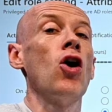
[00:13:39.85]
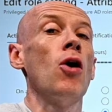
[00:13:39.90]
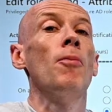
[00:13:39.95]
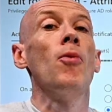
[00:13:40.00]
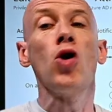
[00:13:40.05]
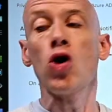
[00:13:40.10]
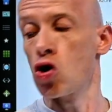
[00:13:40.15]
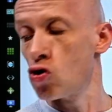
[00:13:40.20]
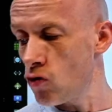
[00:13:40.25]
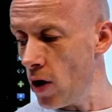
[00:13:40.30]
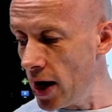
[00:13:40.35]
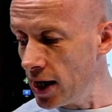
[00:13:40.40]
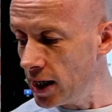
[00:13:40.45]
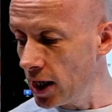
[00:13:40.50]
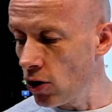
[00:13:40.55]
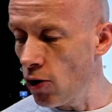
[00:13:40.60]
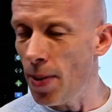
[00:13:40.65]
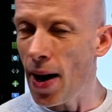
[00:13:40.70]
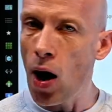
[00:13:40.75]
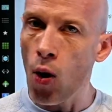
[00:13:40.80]
more granular
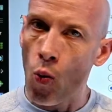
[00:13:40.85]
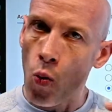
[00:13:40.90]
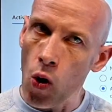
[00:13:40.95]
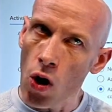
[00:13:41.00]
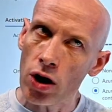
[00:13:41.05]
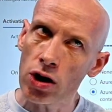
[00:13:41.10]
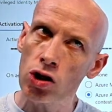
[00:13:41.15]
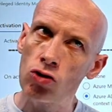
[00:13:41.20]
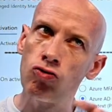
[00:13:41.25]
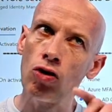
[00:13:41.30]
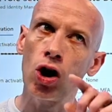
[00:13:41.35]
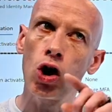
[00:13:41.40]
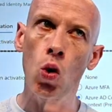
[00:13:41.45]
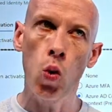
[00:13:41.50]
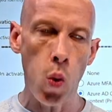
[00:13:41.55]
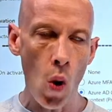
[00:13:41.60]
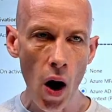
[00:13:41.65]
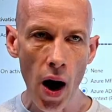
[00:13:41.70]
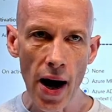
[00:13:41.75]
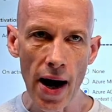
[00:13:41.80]
about what's
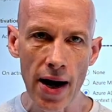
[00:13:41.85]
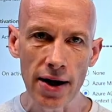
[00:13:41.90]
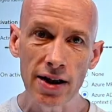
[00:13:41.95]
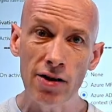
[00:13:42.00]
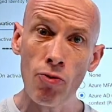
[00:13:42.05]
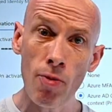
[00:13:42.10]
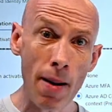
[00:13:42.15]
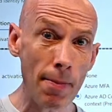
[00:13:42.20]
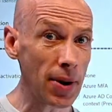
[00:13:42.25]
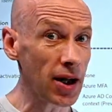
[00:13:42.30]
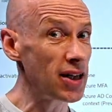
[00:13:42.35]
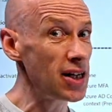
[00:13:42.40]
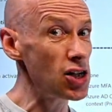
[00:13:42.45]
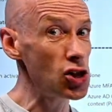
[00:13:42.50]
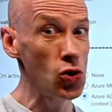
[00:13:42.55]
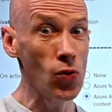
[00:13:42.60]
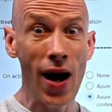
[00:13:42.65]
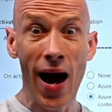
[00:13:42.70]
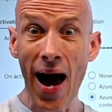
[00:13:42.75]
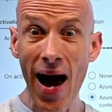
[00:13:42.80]
required. And remember,
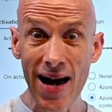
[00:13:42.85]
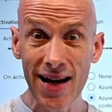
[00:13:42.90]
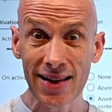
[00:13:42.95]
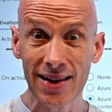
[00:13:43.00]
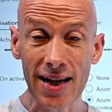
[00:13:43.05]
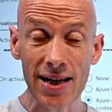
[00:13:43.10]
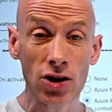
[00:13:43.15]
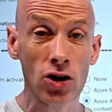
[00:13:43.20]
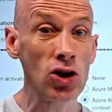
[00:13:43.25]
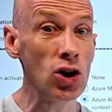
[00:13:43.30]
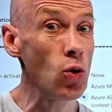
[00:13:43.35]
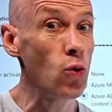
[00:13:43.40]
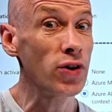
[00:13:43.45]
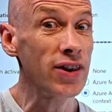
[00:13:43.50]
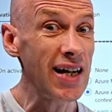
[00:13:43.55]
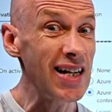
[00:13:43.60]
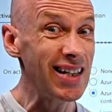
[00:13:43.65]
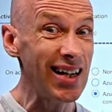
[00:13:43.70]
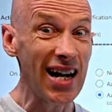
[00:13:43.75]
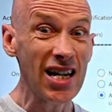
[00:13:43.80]
conditional access can do
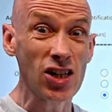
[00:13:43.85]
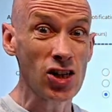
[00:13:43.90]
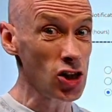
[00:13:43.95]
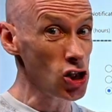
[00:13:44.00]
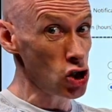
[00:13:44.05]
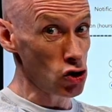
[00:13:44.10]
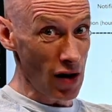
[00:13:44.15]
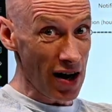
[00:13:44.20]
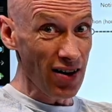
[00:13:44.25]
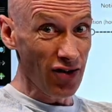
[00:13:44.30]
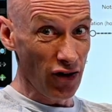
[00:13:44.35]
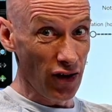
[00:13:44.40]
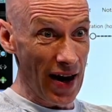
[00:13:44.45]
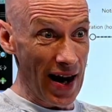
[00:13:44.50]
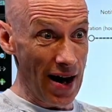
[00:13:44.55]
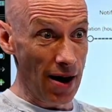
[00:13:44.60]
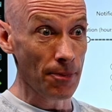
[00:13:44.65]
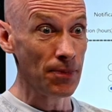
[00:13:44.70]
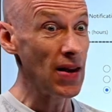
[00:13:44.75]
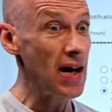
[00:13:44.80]
authentication strength
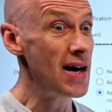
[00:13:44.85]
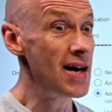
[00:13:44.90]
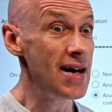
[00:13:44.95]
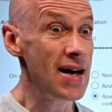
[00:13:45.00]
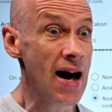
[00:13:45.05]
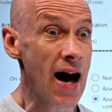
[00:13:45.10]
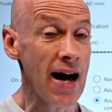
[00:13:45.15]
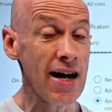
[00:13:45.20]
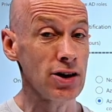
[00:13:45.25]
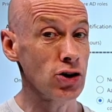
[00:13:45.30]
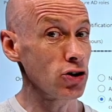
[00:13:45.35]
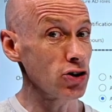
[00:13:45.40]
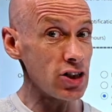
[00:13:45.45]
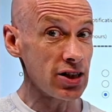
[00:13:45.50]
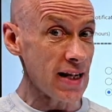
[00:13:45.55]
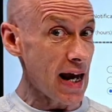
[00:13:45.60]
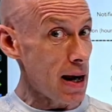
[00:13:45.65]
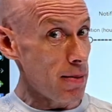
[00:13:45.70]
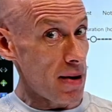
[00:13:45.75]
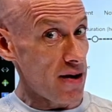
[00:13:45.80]
now. Hey, it's not just
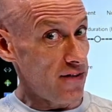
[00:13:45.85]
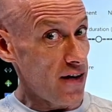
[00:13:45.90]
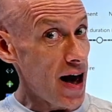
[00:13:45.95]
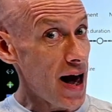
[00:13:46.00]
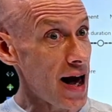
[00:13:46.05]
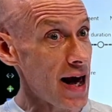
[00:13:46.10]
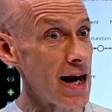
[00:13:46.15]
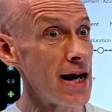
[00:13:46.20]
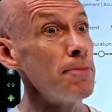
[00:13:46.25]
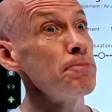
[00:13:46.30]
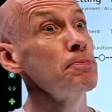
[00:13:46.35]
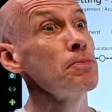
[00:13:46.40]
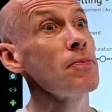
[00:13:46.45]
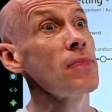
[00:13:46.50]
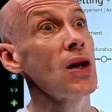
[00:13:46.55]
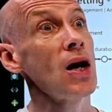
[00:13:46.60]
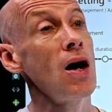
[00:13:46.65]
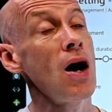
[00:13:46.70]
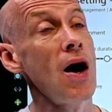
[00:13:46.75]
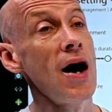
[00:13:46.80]
MFA,
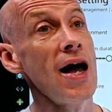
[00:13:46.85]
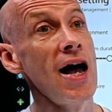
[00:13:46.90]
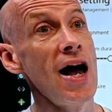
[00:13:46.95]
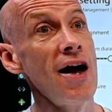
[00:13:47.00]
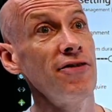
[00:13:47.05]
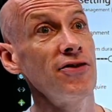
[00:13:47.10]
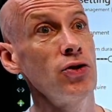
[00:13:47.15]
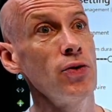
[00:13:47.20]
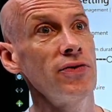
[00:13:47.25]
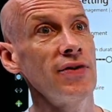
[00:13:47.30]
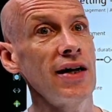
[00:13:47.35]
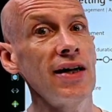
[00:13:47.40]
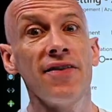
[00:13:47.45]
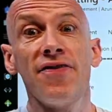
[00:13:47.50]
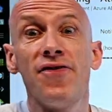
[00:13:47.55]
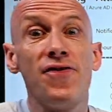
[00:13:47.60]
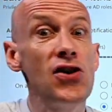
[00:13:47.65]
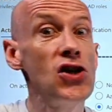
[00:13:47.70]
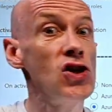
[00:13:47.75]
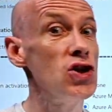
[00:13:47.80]
I have to have done a
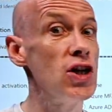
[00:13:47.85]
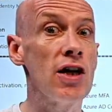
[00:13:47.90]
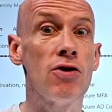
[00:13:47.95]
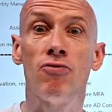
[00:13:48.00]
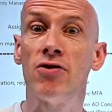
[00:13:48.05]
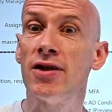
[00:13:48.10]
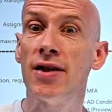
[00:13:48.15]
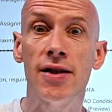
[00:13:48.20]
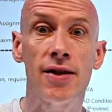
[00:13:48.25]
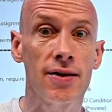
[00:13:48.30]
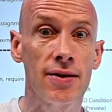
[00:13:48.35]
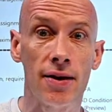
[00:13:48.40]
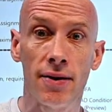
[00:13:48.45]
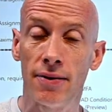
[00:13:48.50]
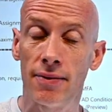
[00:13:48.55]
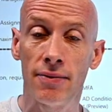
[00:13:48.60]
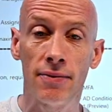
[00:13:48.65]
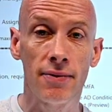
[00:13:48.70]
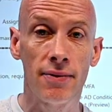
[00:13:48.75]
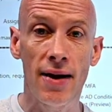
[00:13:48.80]
phishing resistant
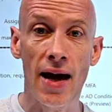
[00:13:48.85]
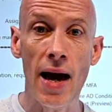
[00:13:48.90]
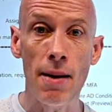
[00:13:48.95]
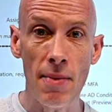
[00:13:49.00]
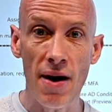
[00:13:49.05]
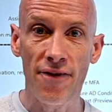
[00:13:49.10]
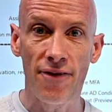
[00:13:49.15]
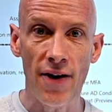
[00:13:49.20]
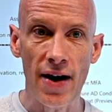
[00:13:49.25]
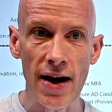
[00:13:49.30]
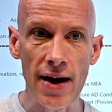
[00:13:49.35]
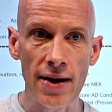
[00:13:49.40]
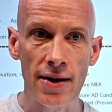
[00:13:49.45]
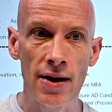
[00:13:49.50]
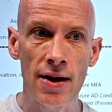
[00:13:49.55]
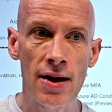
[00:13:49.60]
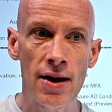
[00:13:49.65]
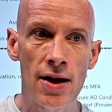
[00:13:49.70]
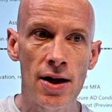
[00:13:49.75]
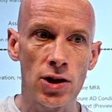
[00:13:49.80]
MFA.
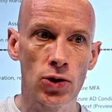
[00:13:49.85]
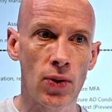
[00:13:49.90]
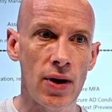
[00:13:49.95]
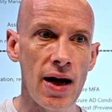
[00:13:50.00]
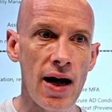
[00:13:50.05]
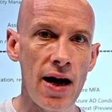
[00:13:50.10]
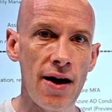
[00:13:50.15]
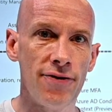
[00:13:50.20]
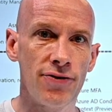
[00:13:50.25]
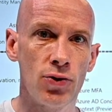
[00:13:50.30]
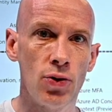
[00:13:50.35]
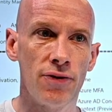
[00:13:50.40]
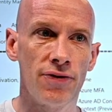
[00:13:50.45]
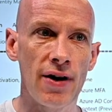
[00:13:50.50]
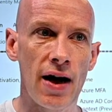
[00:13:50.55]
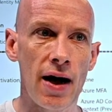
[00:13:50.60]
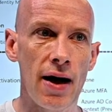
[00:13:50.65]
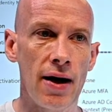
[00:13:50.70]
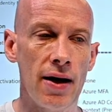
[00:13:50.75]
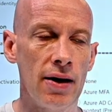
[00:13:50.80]
So I have to have
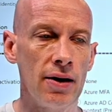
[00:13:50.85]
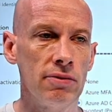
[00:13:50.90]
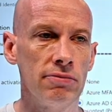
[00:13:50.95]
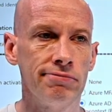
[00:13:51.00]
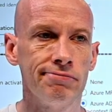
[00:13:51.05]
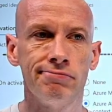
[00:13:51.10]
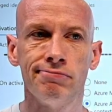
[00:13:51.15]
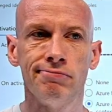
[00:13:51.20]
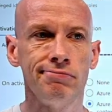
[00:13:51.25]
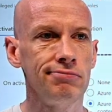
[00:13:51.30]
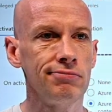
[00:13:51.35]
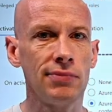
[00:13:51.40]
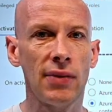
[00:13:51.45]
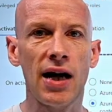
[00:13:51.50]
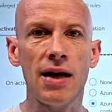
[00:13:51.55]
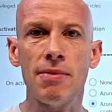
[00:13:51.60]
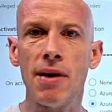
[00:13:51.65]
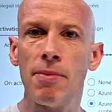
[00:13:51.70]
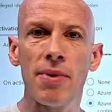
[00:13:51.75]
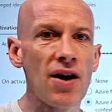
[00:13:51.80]
done, hey,
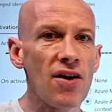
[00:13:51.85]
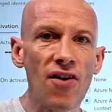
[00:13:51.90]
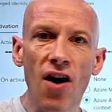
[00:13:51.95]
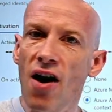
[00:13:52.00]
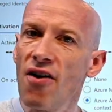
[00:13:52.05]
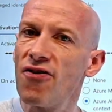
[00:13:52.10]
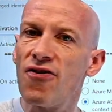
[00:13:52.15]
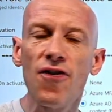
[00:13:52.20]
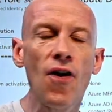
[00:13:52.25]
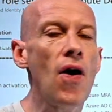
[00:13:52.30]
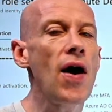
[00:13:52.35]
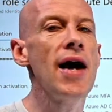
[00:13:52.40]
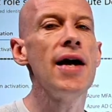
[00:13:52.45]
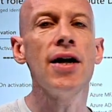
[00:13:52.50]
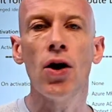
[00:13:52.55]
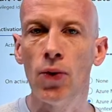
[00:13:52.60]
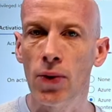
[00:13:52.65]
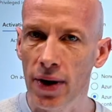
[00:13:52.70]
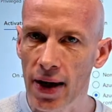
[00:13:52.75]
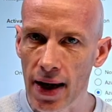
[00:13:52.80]
maybe a, a
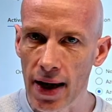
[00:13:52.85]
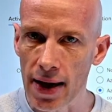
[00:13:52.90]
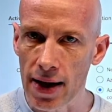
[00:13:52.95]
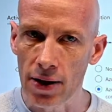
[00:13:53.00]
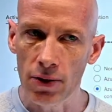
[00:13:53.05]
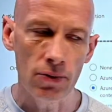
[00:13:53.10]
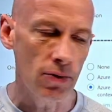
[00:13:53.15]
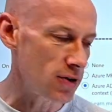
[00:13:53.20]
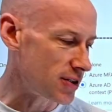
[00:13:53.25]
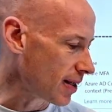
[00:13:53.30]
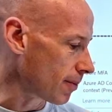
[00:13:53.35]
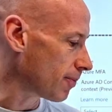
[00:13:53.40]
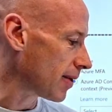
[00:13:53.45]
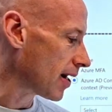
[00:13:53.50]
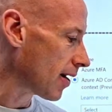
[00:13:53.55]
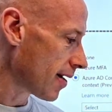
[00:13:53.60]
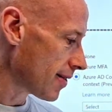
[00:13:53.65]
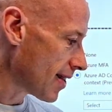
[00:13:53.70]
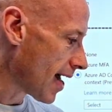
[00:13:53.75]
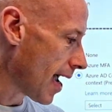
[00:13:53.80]
FIDO key or something
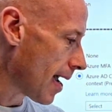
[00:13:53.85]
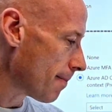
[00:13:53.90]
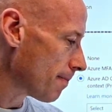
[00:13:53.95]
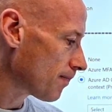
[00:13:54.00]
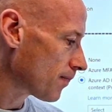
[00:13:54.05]
like that.